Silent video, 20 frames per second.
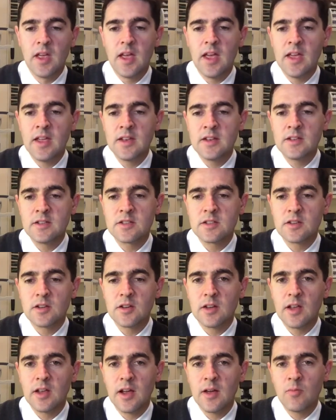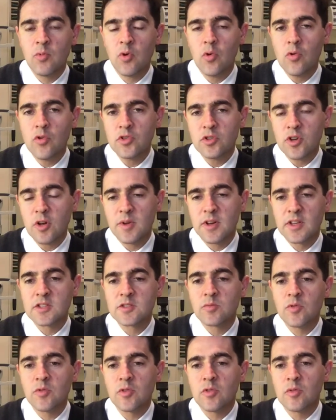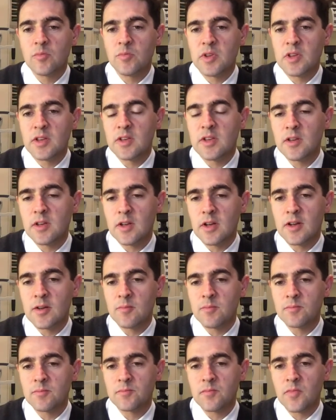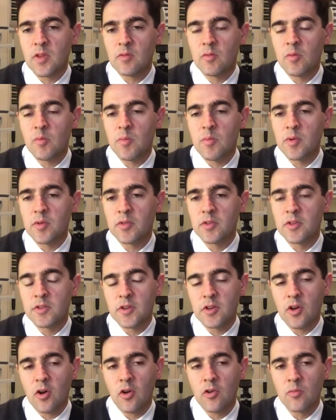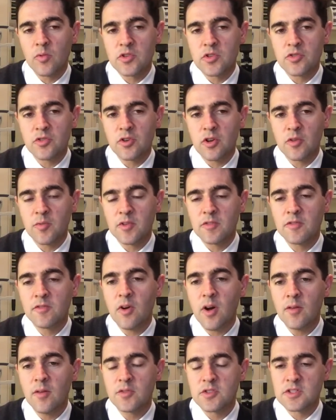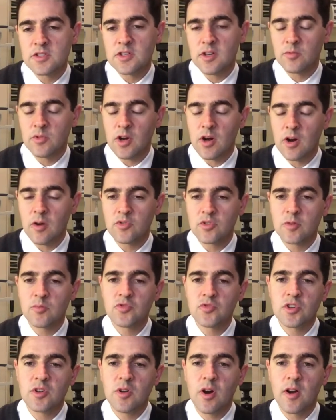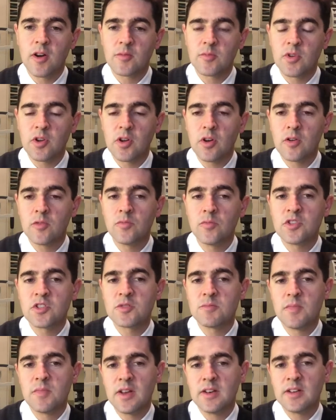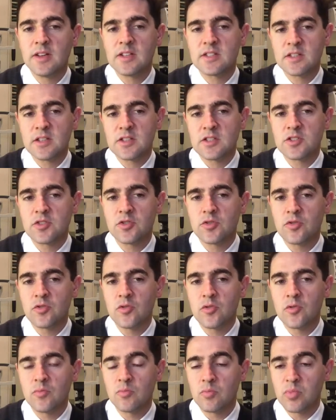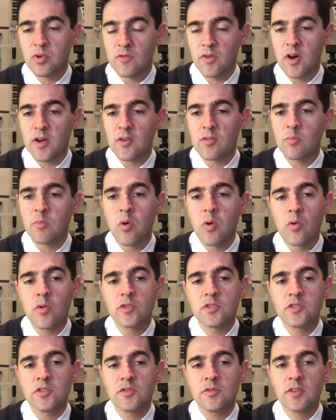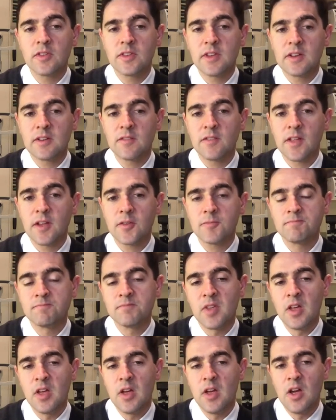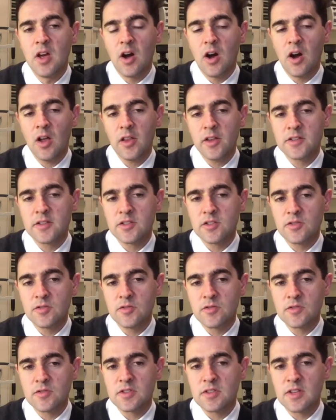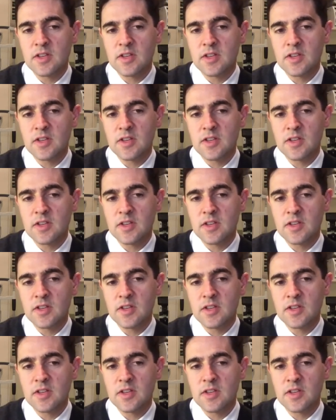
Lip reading: And all diabetics will be billed the code 10915, which is our optometry item code, which mandates us to provide a report to you at the end of that. I like to use